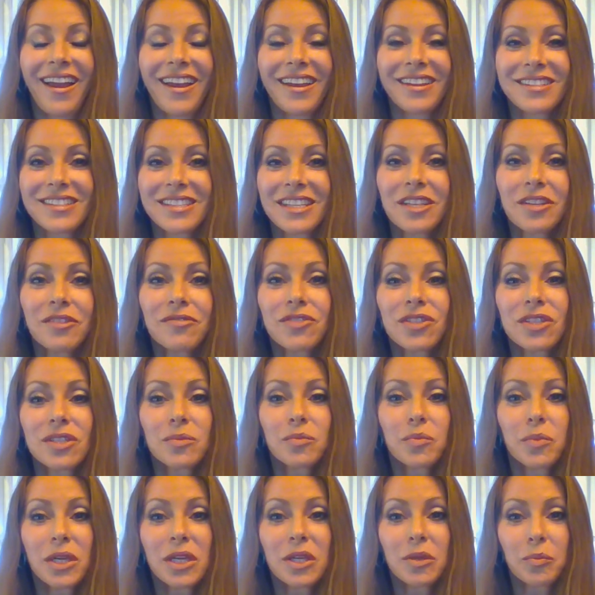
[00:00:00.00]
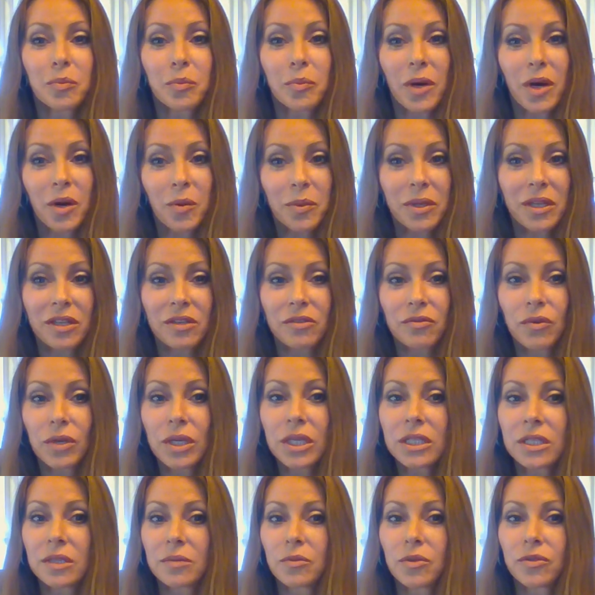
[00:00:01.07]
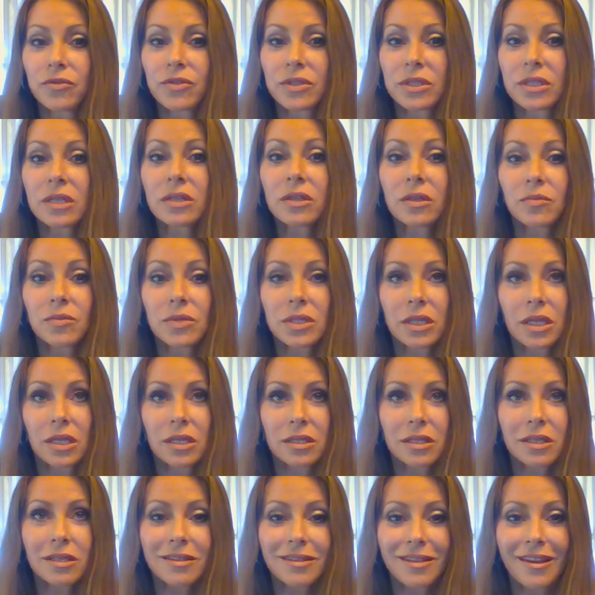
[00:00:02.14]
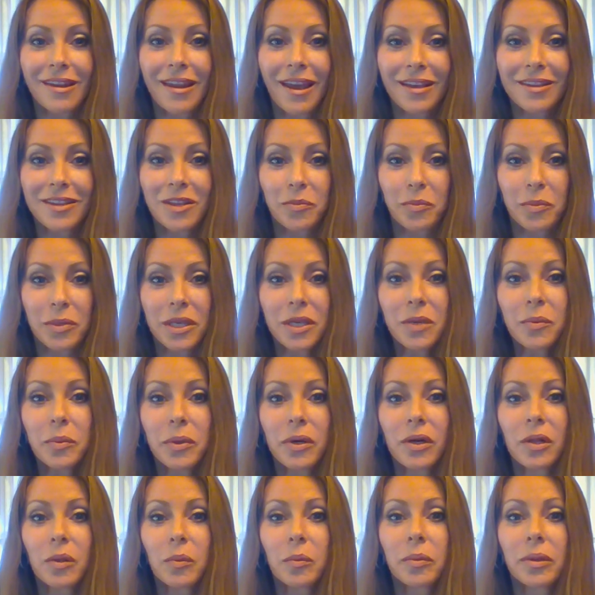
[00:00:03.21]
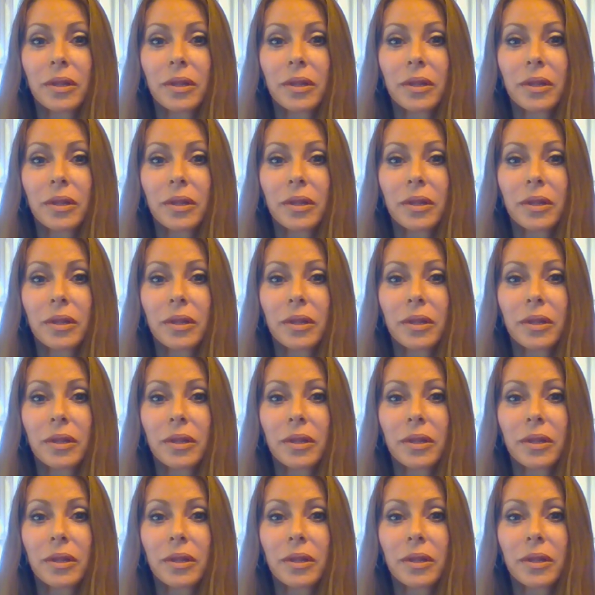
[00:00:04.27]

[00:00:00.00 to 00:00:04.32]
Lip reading: Instead of just being permanent victim of circumstances and other people,